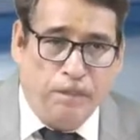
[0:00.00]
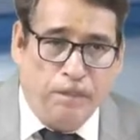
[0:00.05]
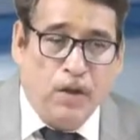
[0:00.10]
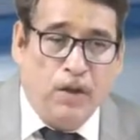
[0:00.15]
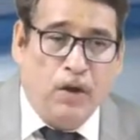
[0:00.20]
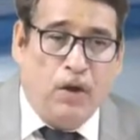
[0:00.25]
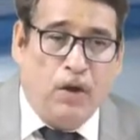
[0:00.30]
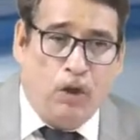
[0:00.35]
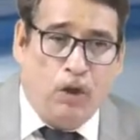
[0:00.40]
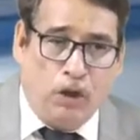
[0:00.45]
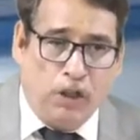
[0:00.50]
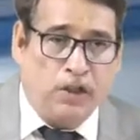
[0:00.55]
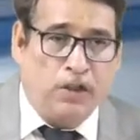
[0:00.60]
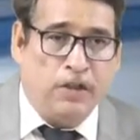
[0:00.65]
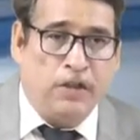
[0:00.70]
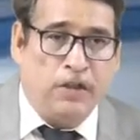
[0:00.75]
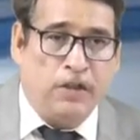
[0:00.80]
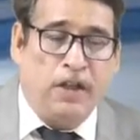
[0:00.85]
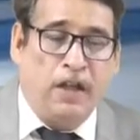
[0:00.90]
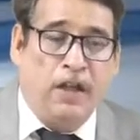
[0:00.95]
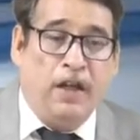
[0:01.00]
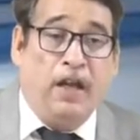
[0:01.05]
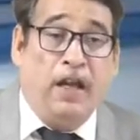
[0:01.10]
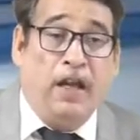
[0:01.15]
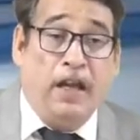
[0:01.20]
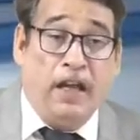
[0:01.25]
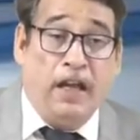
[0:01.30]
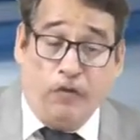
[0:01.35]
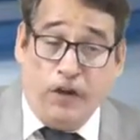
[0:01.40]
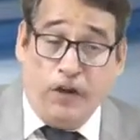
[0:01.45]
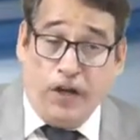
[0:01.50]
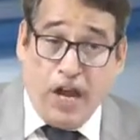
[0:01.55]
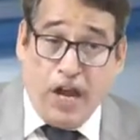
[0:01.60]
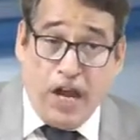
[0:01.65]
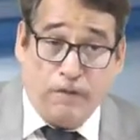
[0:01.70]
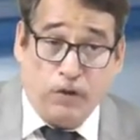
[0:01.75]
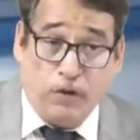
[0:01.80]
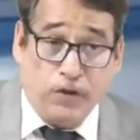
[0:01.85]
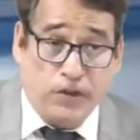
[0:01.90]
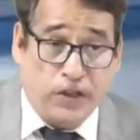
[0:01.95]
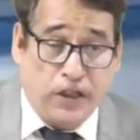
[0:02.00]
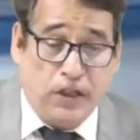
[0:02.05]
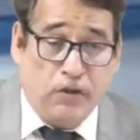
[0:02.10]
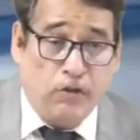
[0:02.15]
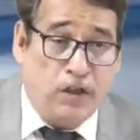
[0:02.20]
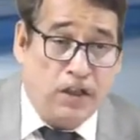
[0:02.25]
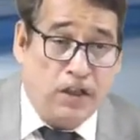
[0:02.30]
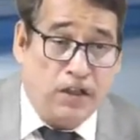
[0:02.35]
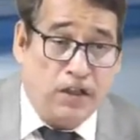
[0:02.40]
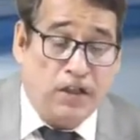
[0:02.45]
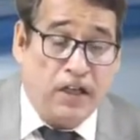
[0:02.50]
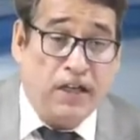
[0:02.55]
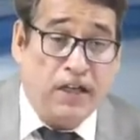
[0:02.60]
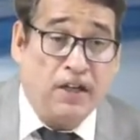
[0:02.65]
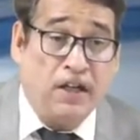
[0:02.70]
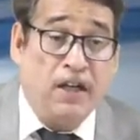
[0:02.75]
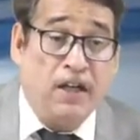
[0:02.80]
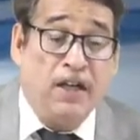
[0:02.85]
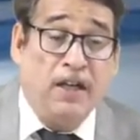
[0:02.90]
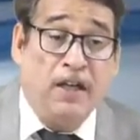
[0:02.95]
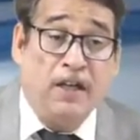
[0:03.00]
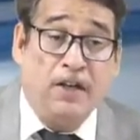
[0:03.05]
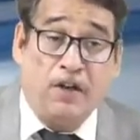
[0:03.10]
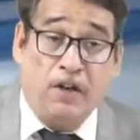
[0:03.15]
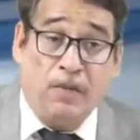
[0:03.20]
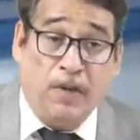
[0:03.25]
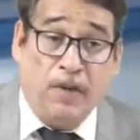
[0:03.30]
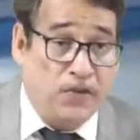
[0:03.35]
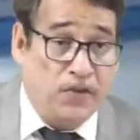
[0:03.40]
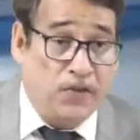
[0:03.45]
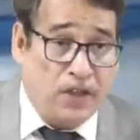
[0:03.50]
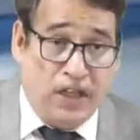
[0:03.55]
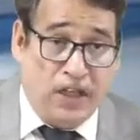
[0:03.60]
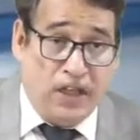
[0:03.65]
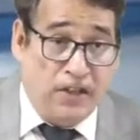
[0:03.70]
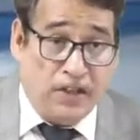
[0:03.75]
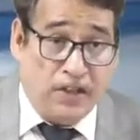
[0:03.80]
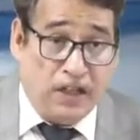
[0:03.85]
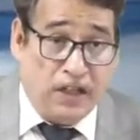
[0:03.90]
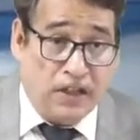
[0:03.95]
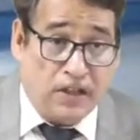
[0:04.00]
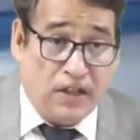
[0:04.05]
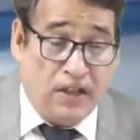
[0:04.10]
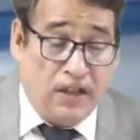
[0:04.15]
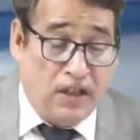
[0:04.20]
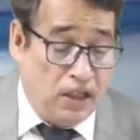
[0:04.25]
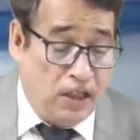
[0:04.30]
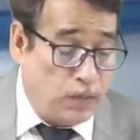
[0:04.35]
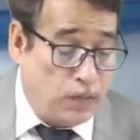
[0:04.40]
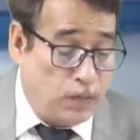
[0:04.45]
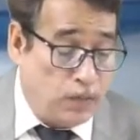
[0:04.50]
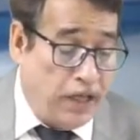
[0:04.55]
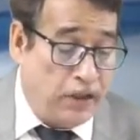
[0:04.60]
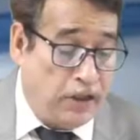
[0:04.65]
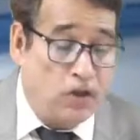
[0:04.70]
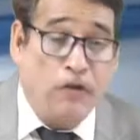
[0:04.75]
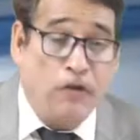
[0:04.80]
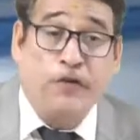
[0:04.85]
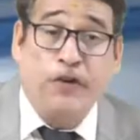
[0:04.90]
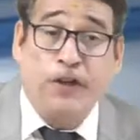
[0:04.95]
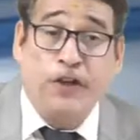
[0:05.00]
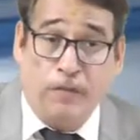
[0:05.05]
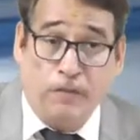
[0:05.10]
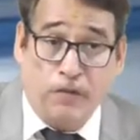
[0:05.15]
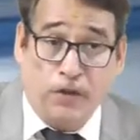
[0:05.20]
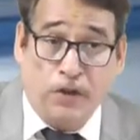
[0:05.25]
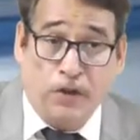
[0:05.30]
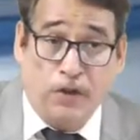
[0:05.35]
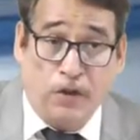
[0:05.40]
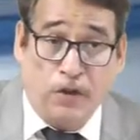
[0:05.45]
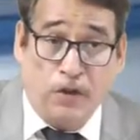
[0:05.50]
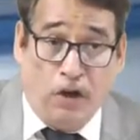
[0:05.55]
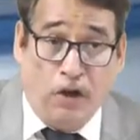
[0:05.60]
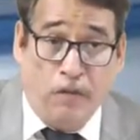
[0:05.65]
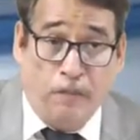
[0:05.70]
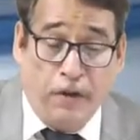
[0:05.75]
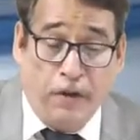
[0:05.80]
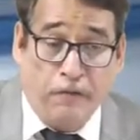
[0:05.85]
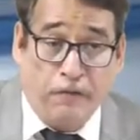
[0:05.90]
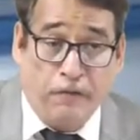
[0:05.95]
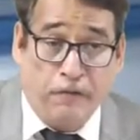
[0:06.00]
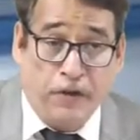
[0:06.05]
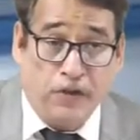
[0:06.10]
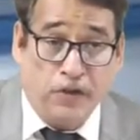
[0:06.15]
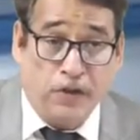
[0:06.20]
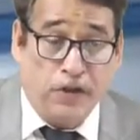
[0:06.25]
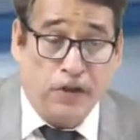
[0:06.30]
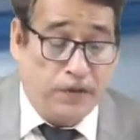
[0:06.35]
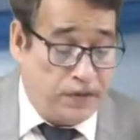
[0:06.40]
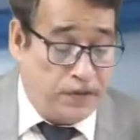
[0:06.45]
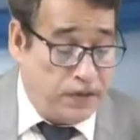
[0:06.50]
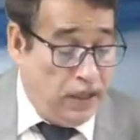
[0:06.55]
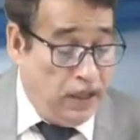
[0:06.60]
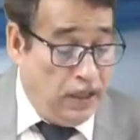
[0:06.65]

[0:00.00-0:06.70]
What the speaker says: altered, and we have to see to it that it remains intact in spite of redemption of preference shares.